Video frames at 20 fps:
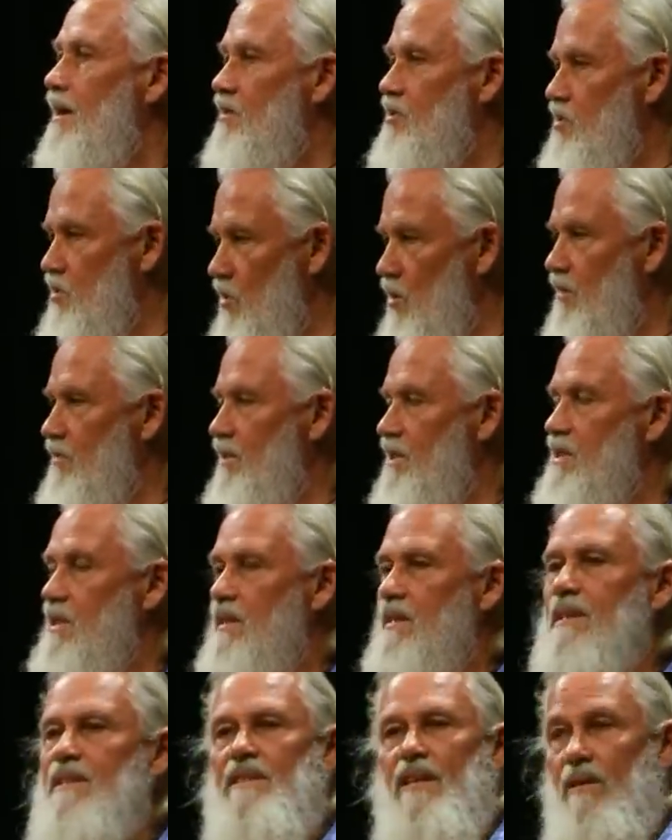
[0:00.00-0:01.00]
Service,
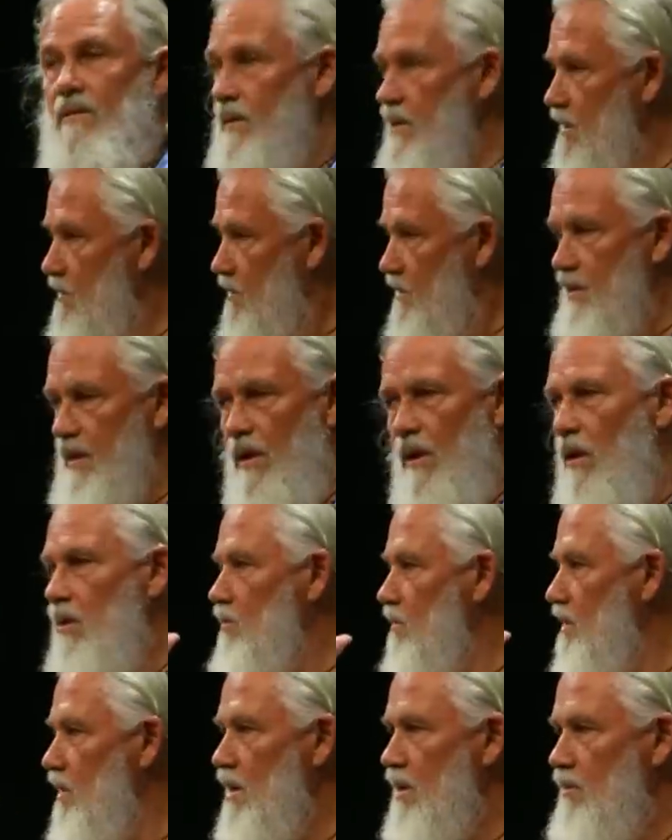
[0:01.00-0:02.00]
and he'd say, oh,
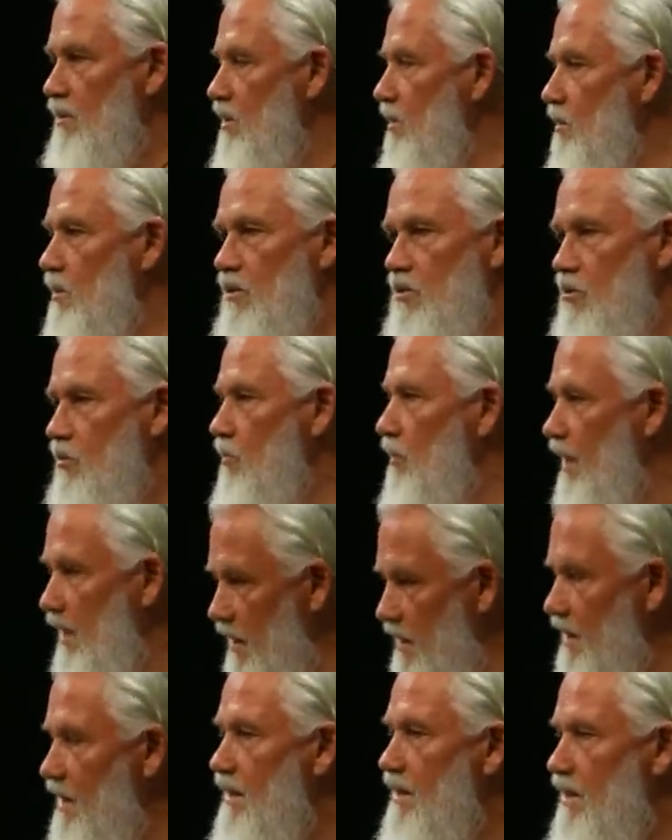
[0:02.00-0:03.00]
karma yoga is
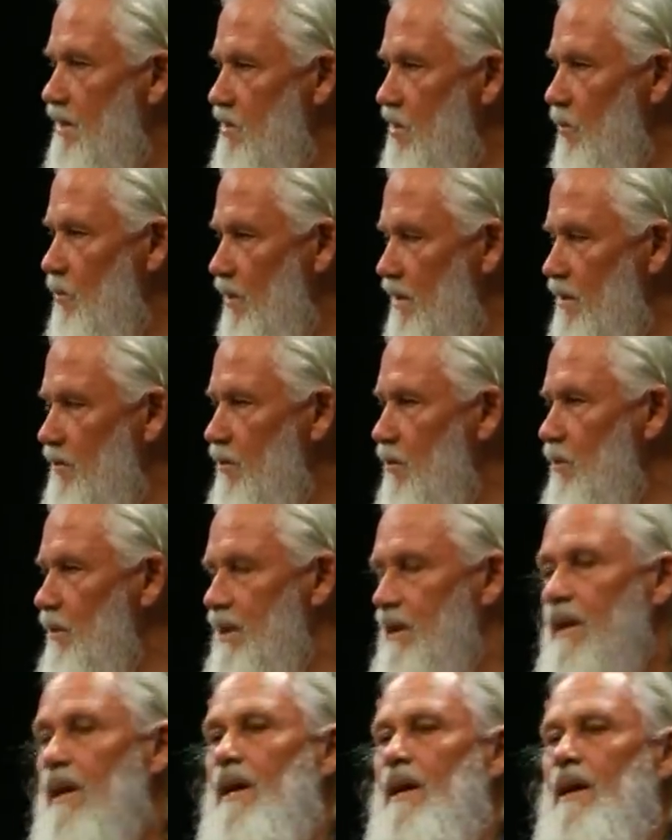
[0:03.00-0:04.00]
great. Yeah, that's a wonderful
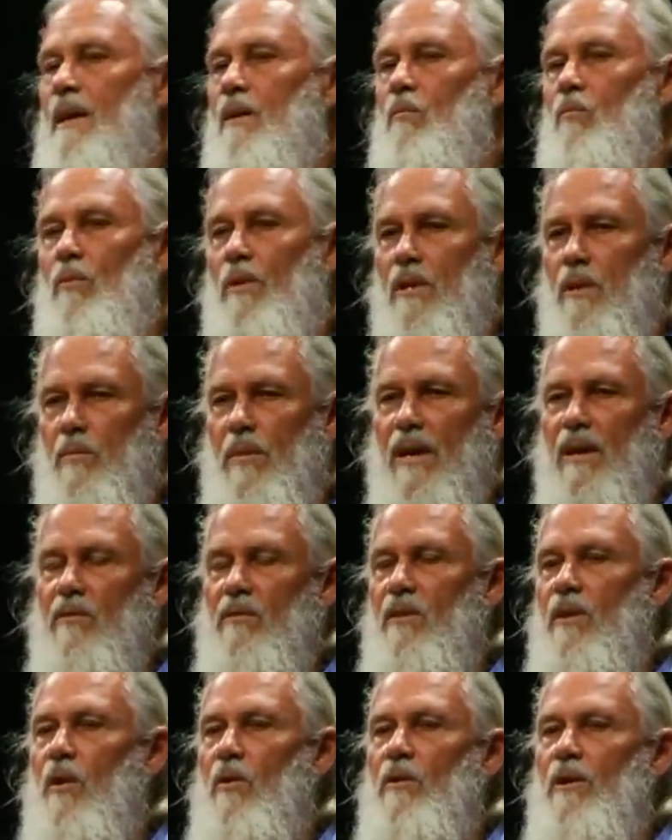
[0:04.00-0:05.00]
way. And what about
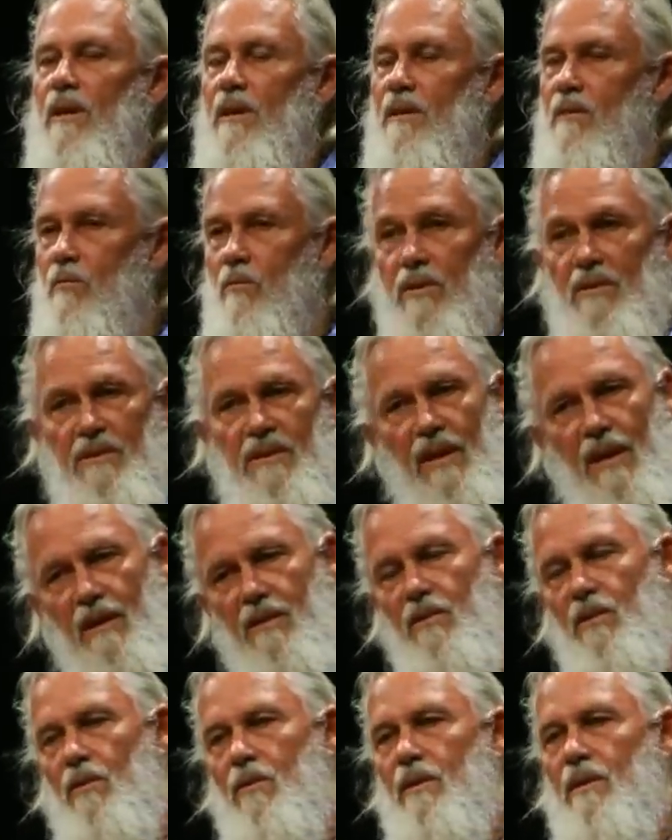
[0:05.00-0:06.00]
yoga? And well, yeah,
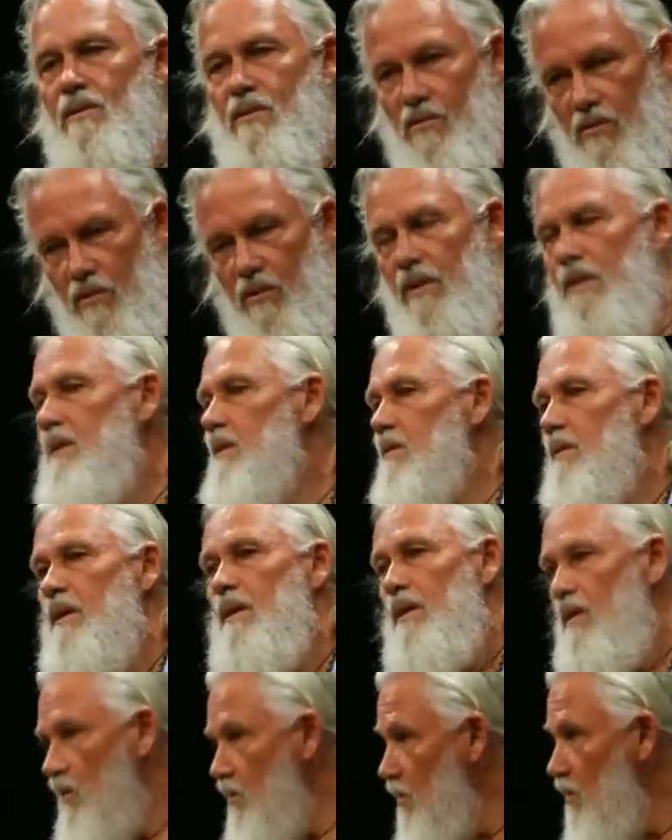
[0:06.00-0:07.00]
yoga is good, and
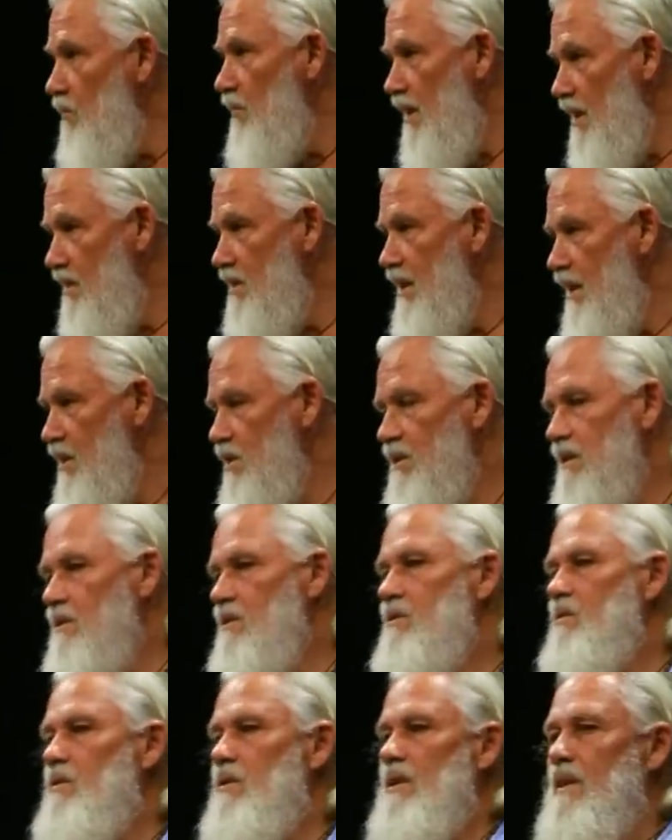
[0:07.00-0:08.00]
you know, meditation
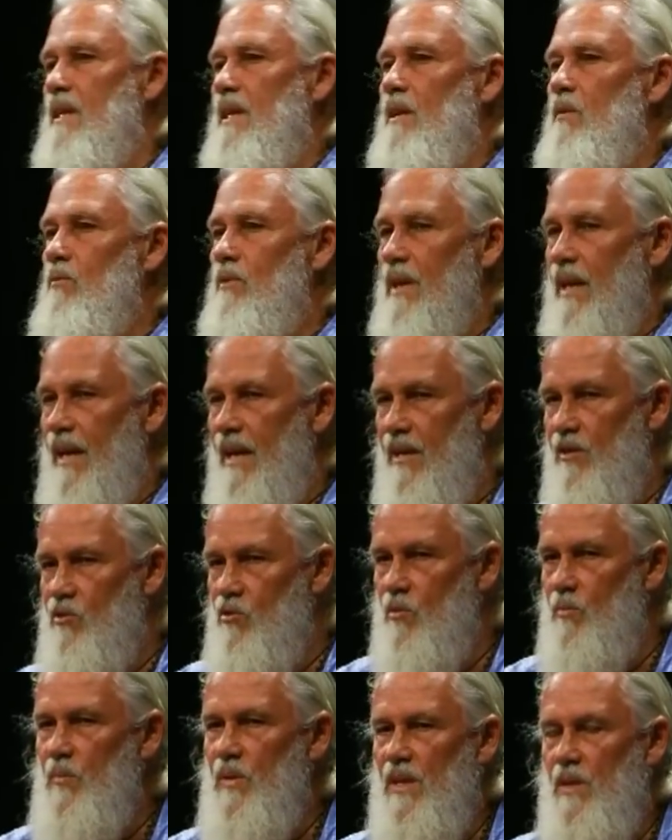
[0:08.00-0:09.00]
is good. And he would
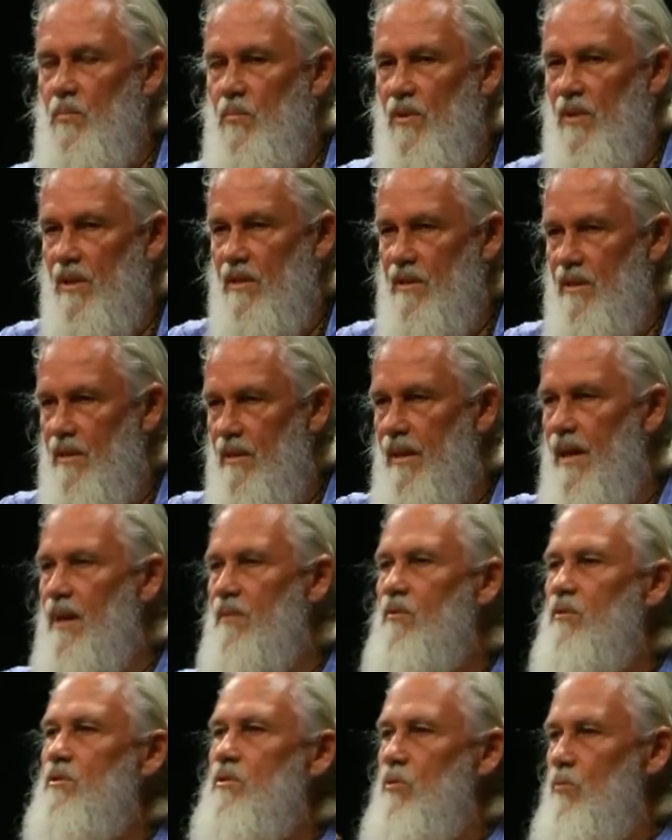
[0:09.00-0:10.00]
answer people at the
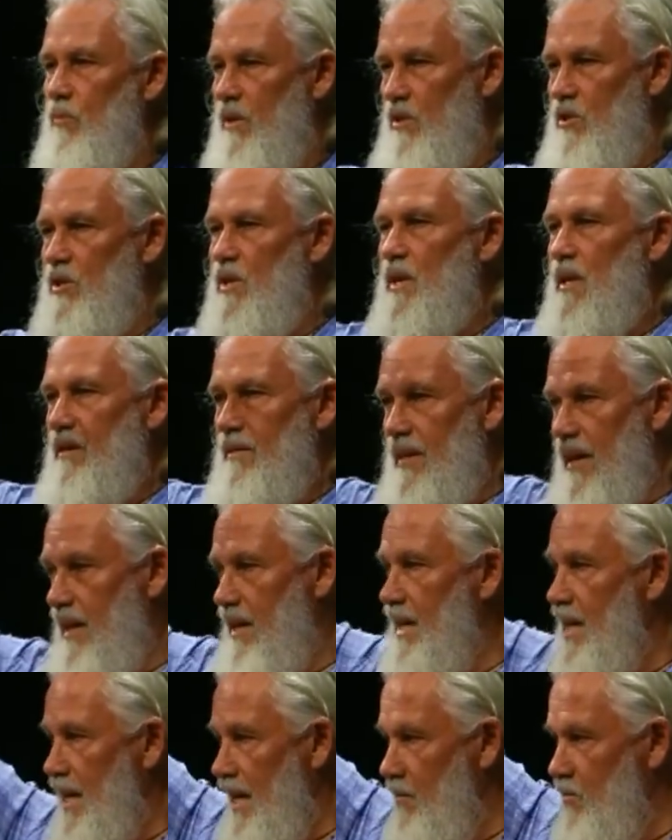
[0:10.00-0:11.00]
level to which they
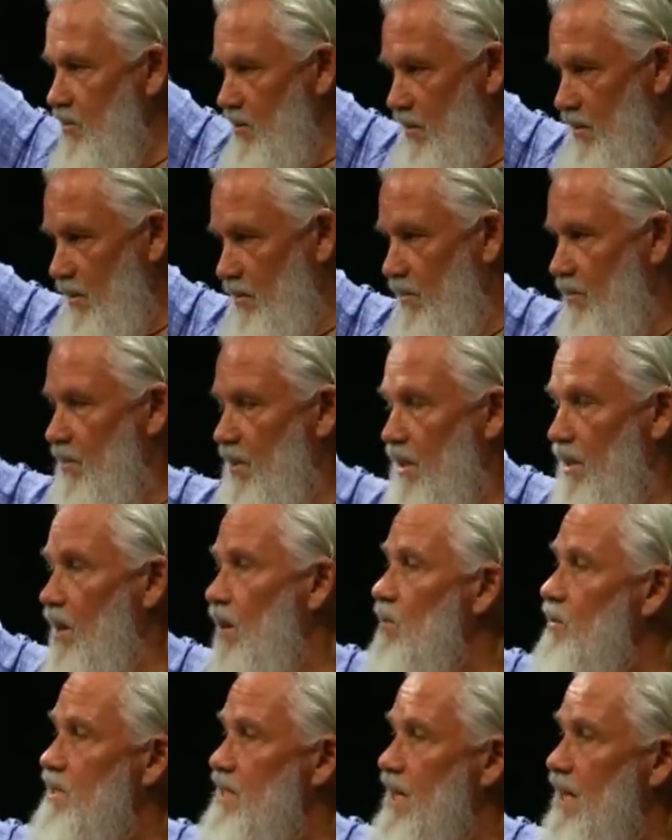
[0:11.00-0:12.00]
came to him. But he
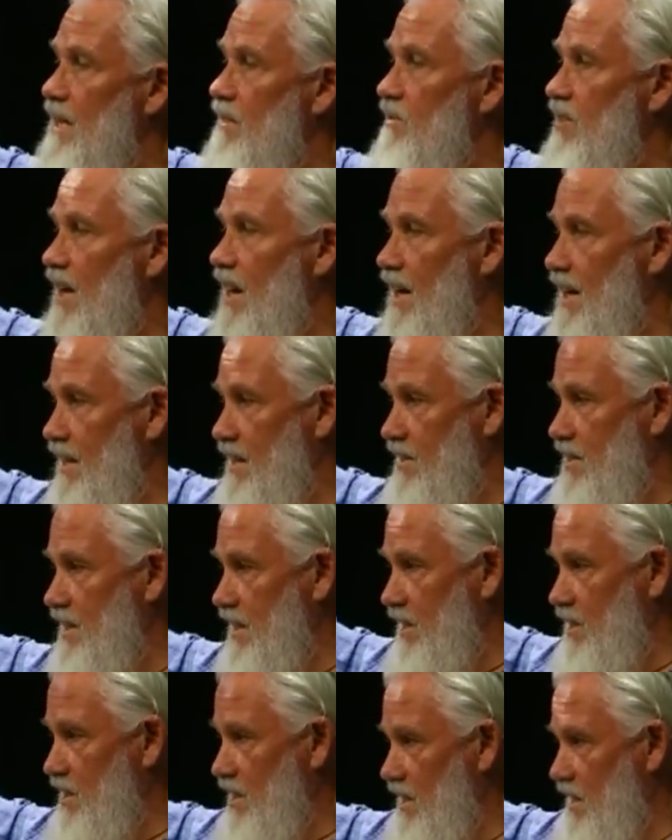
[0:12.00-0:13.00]
always gave the highest
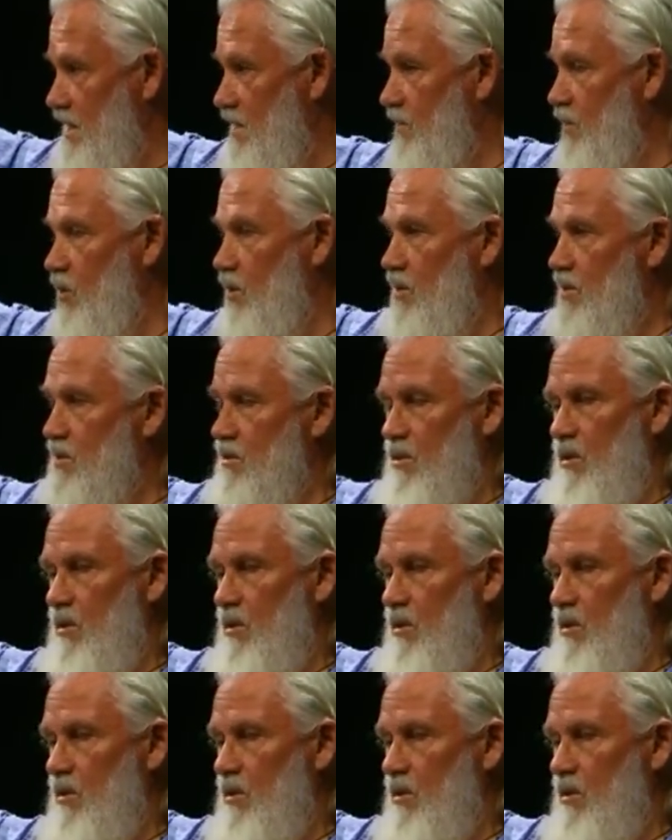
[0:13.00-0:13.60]
teachings first.